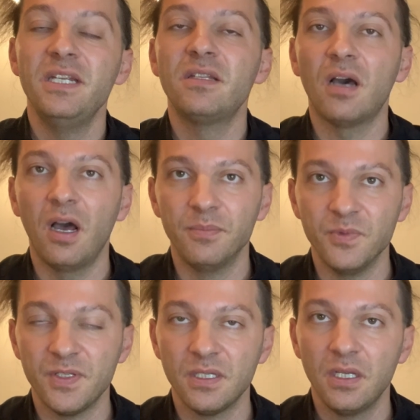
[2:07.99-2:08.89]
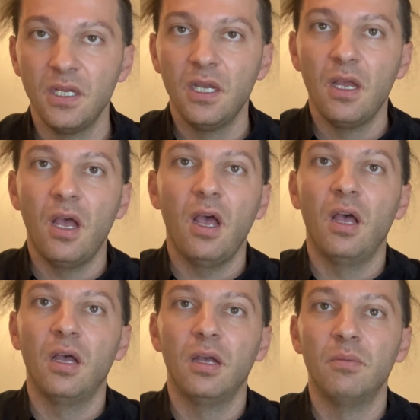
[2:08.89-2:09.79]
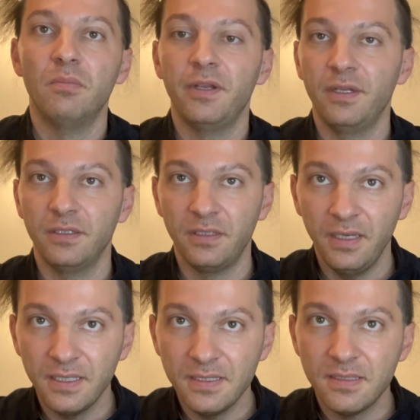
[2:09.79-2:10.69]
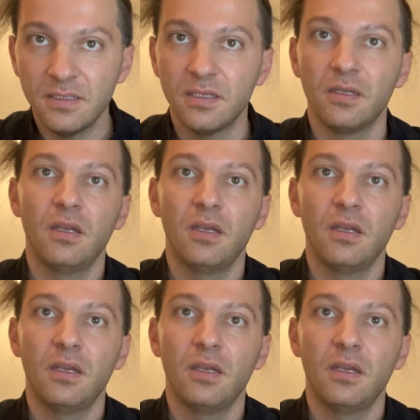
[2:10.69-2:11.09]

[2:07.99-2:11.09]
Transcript: times in a text.